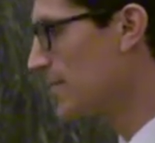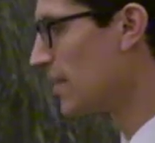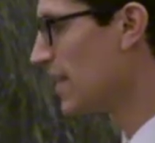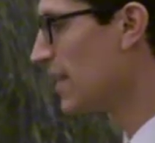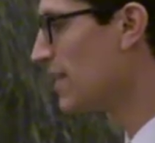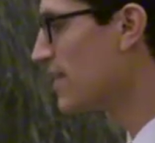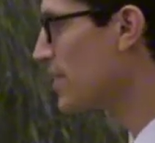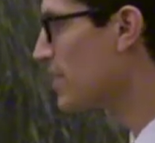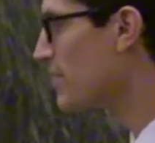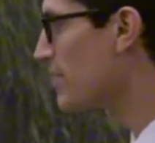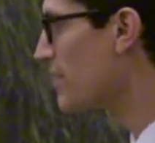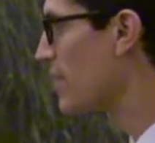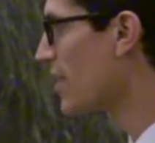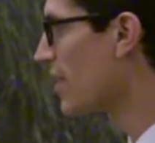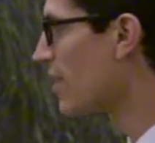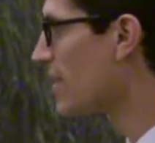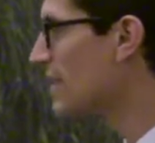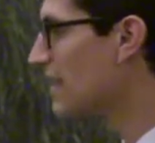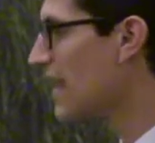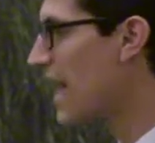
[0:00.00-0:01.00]
In the
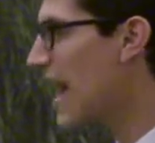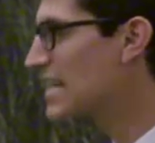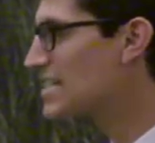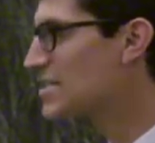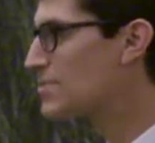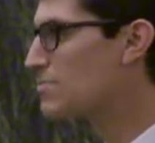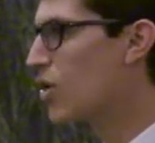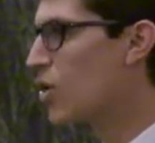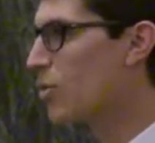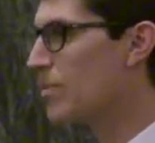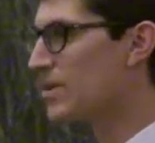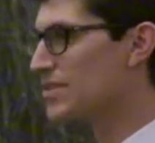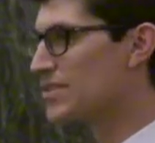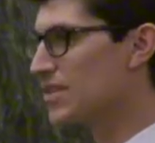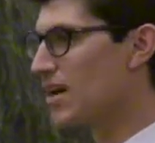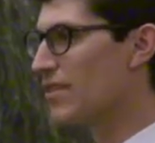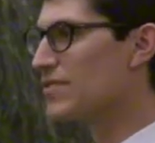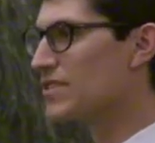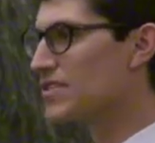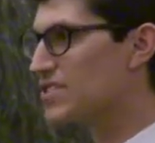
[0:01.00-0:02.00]
very last moments
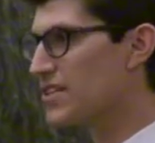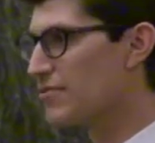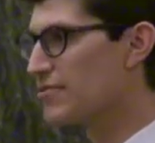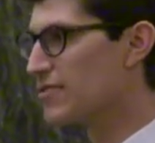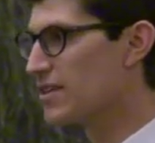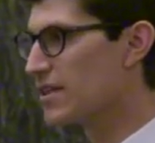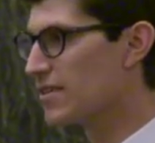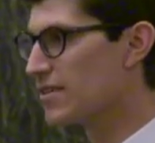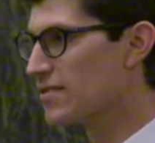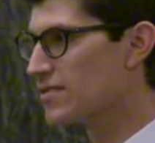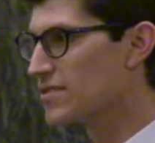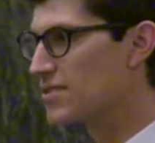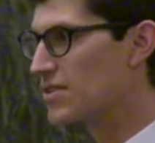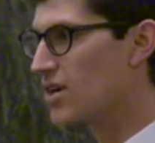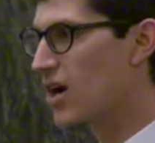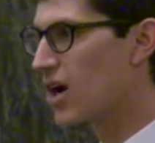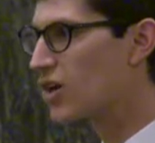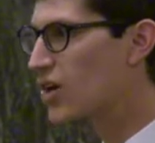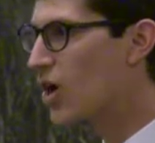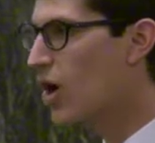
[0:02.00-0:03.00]
of the symphony,
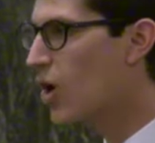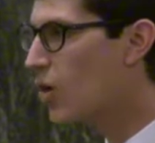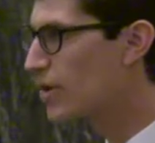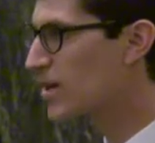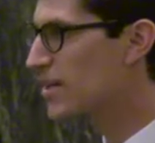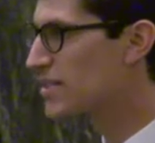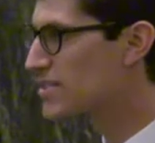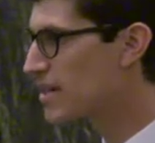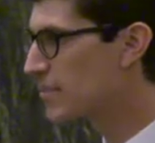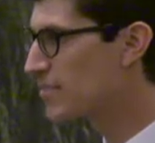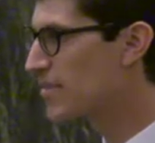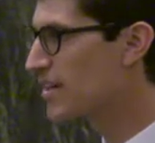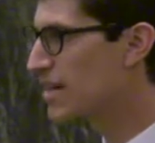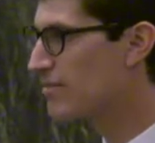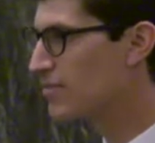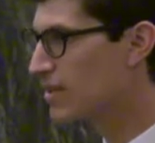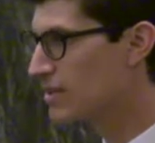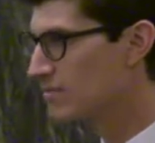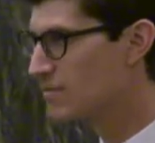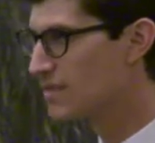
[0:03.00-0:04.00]
there's a coda, something
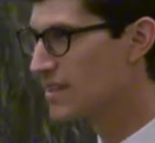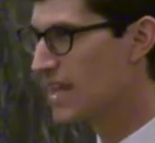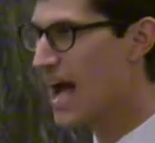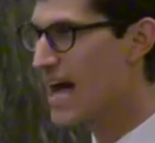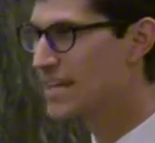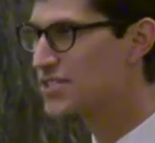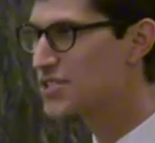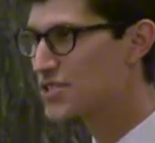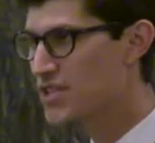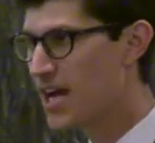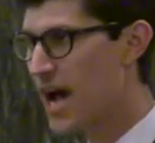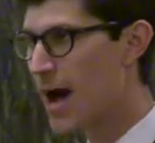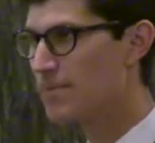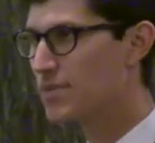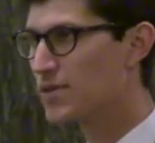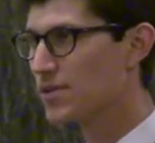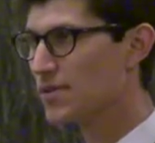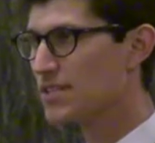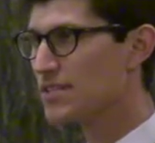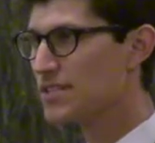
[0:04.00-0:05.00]
of a last
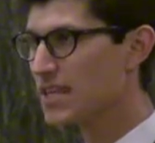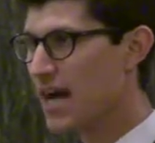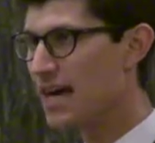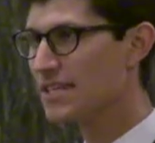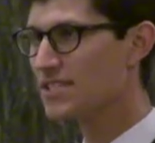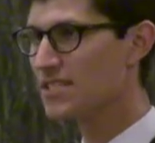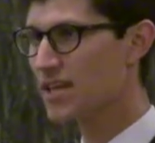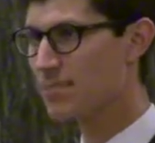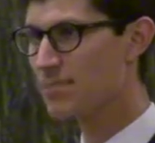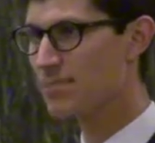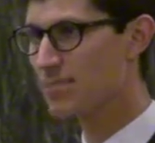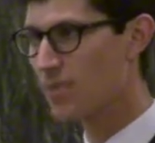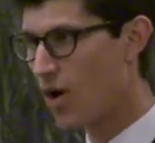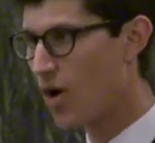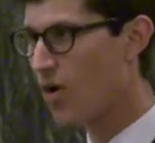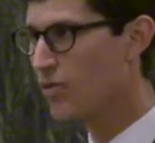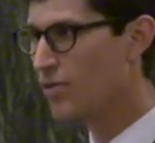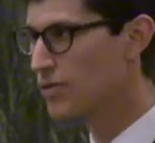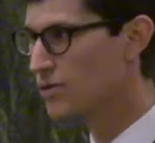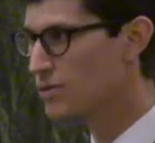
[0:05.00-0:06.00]
chapter that ties
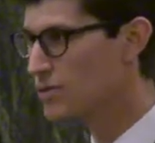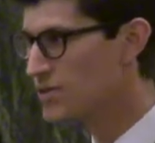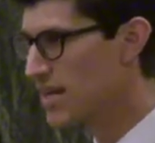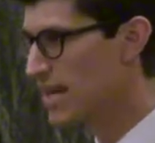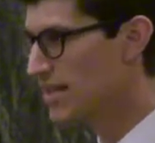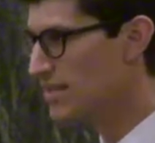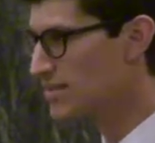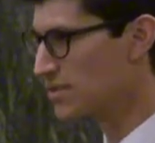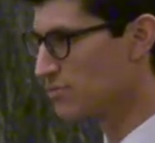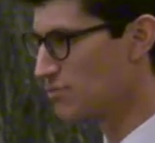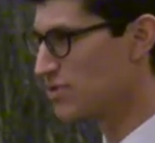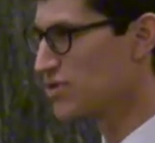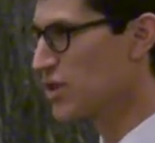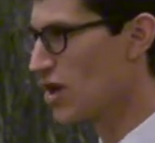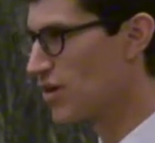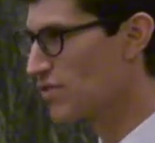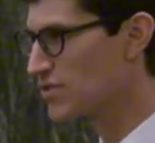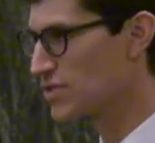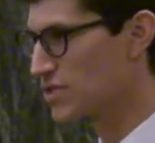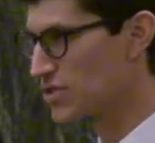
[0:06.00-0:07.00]
up all the loose ends and
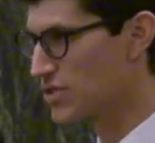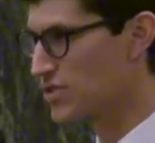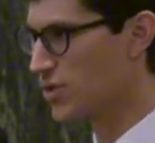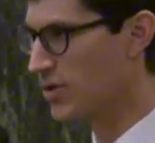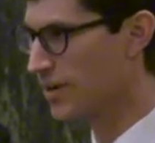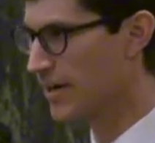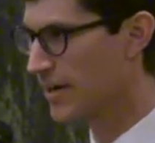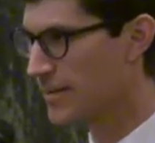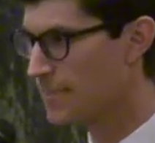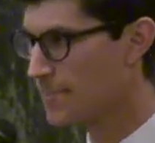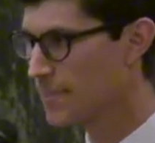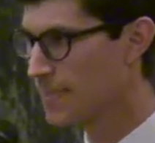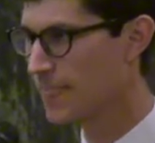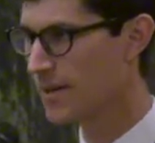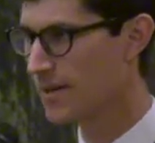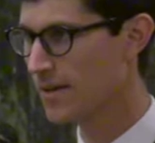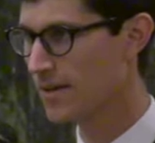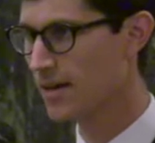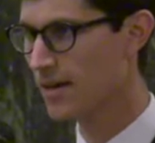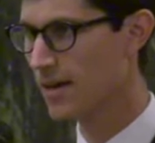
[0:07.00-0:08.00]
resolves the story.
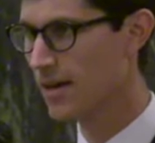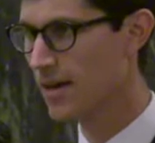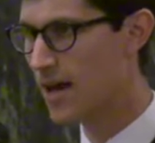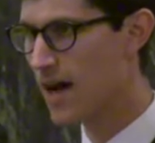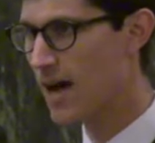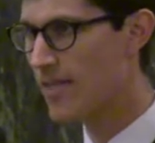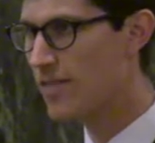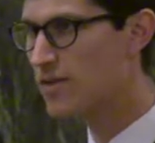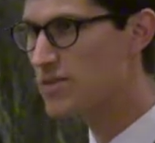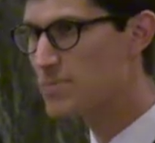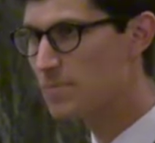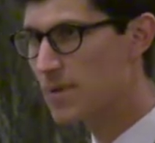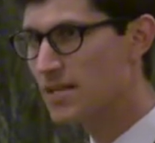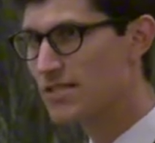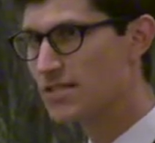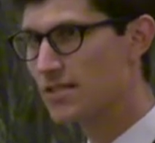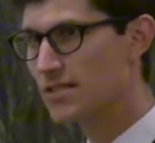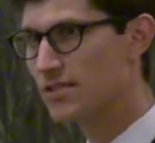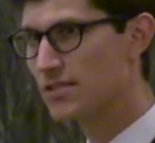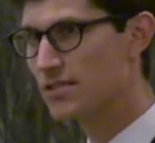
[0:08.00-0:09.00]
And there's
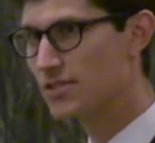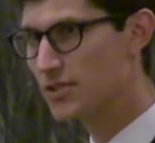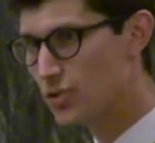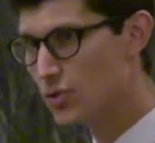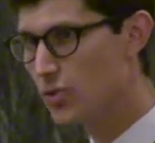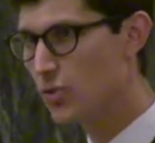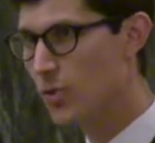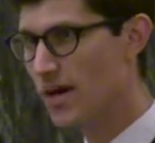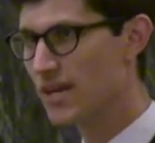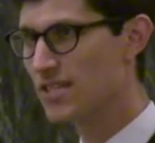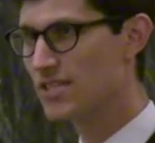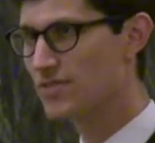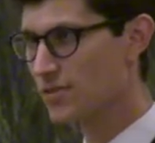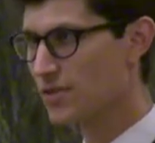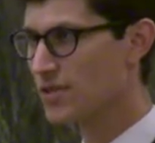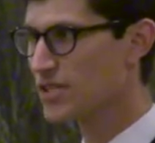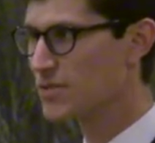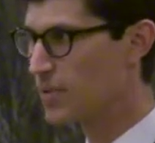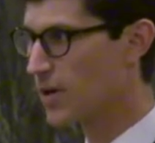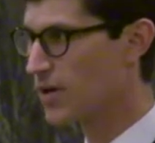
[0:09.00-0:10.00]
basically two ways
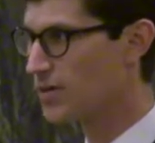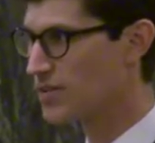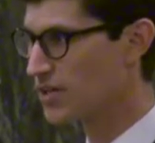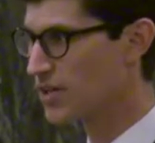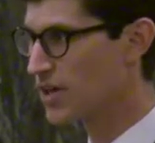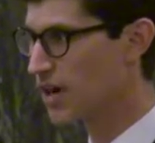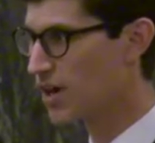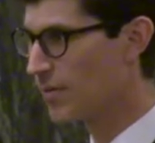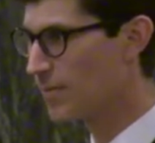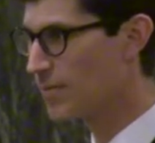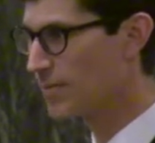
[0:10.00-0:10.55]
for this part to go.